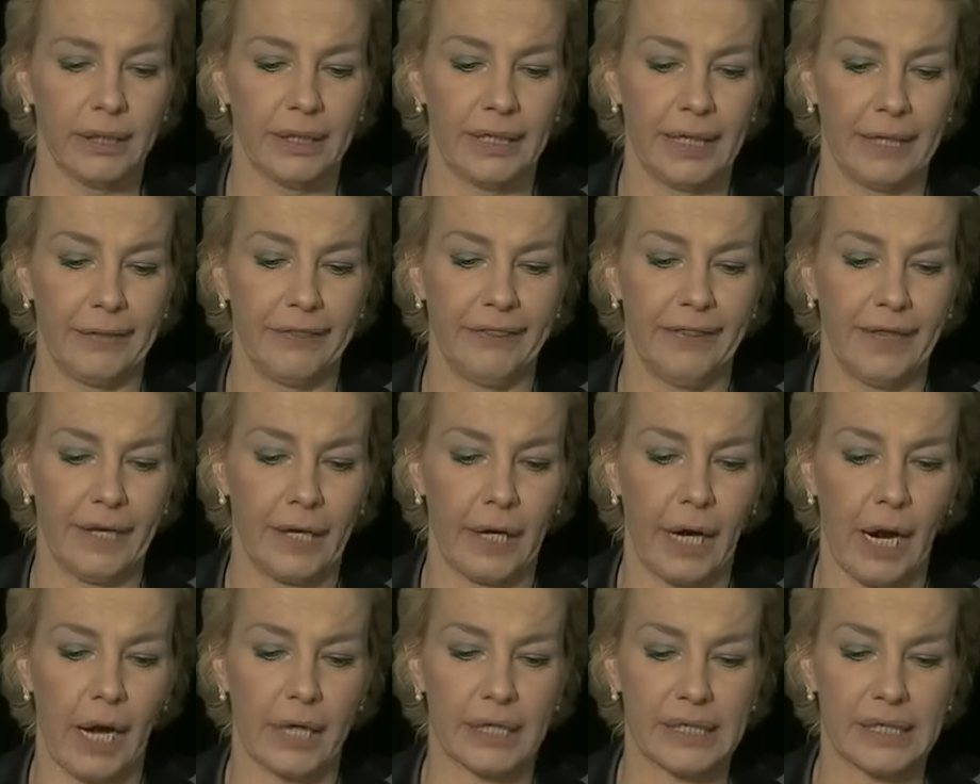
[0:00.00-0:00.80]
that
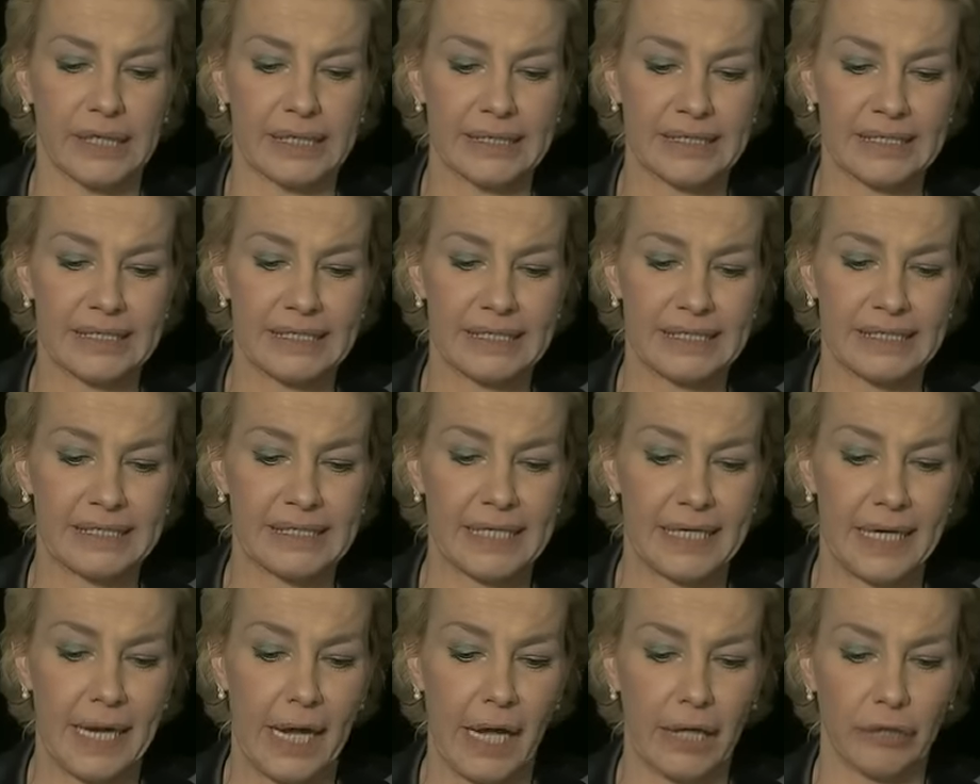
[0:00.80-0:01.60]
there are
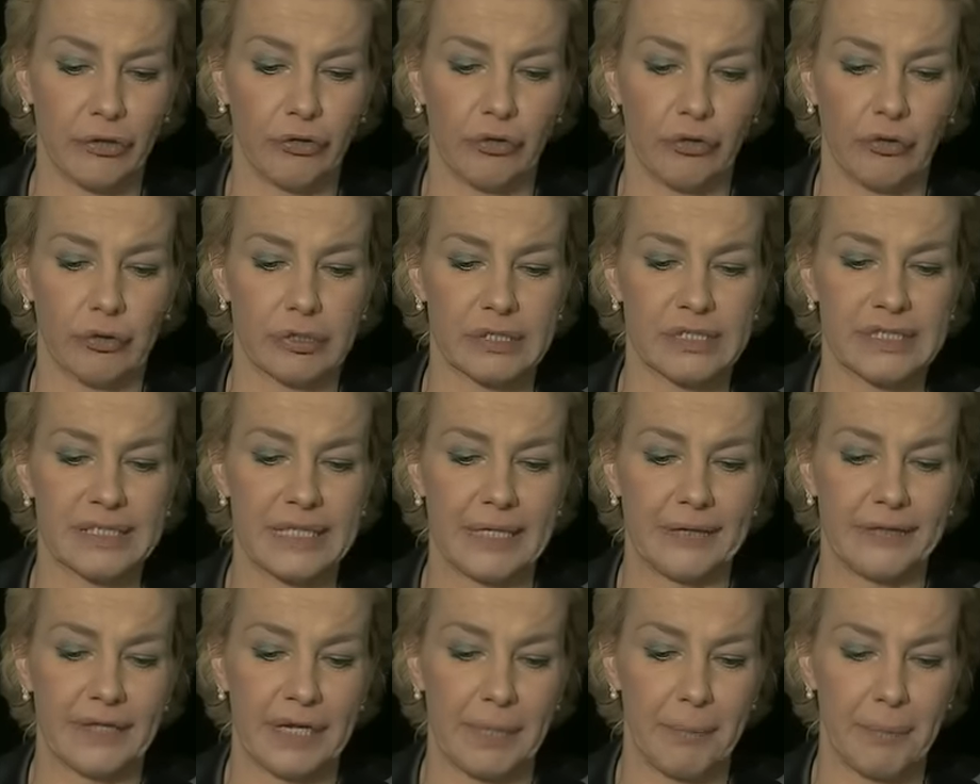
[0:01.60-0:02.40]
senators
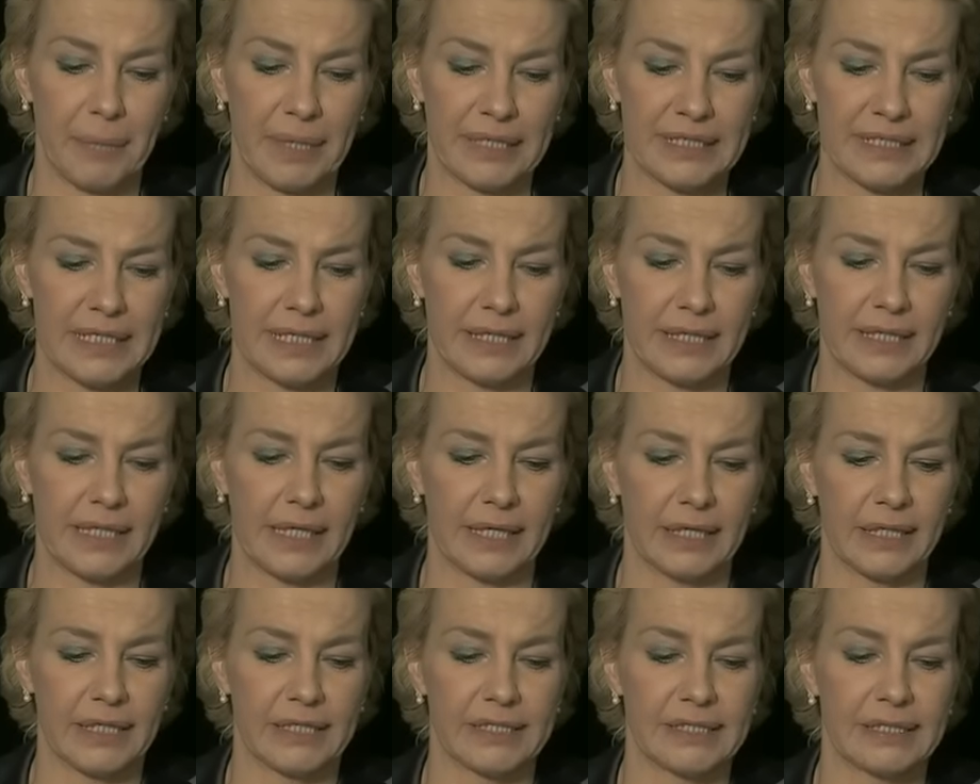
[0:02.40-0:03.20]
and
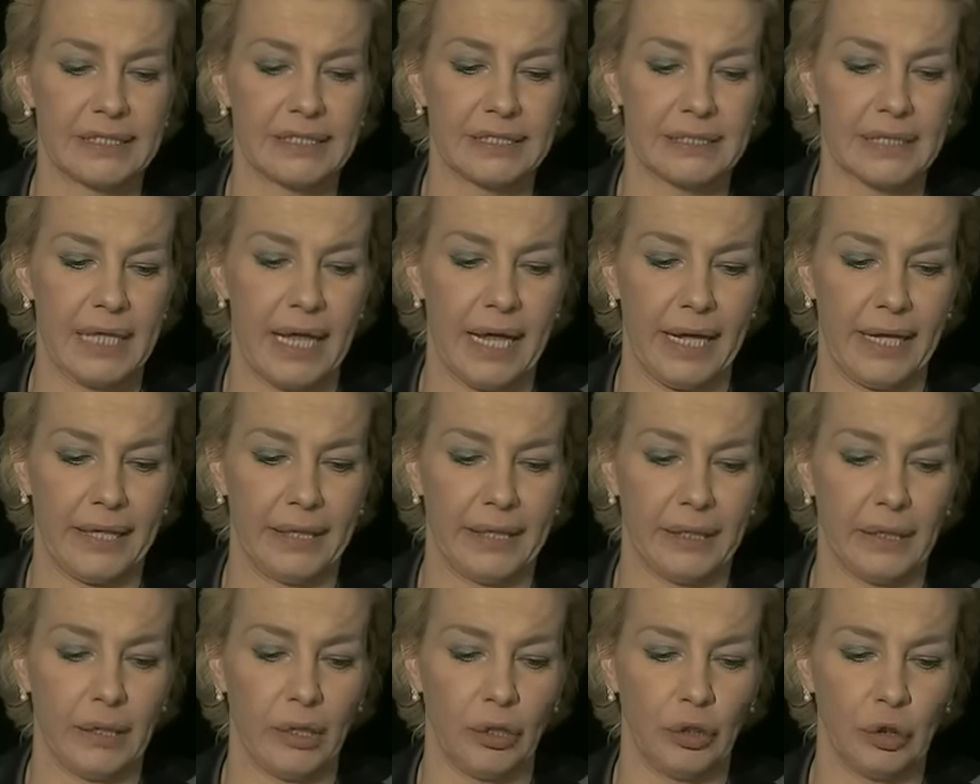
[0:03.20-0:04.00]
representatives
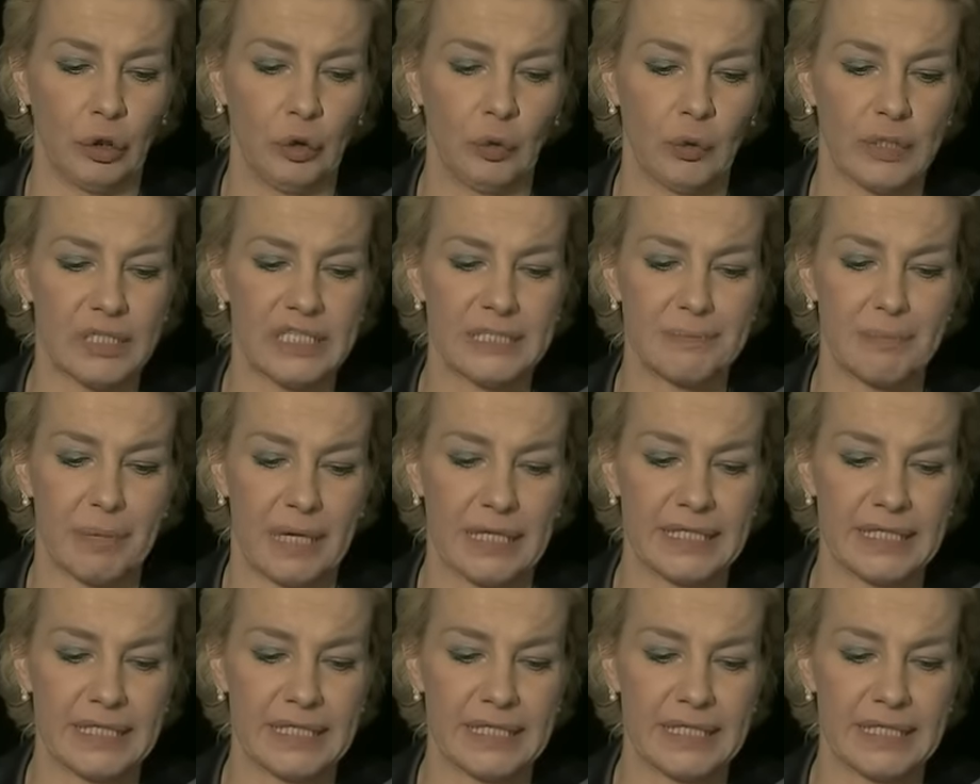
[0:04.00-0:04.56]
and U.S.